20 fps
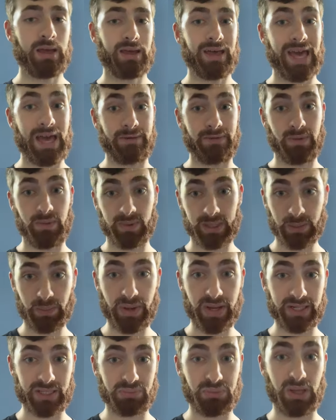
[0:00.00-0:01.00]
have him on the
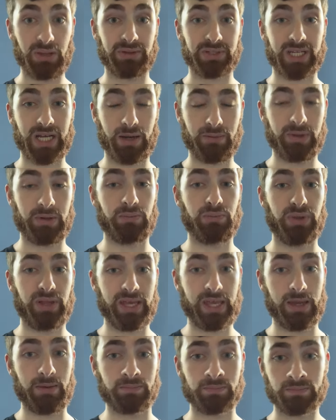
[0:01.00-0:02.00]
bench, be able to come in and
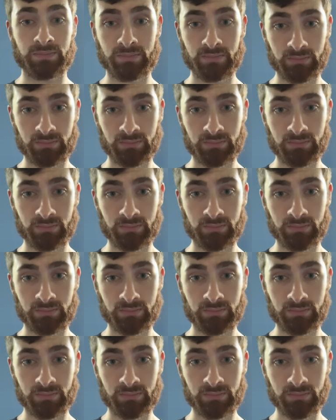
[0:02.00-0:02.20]
play him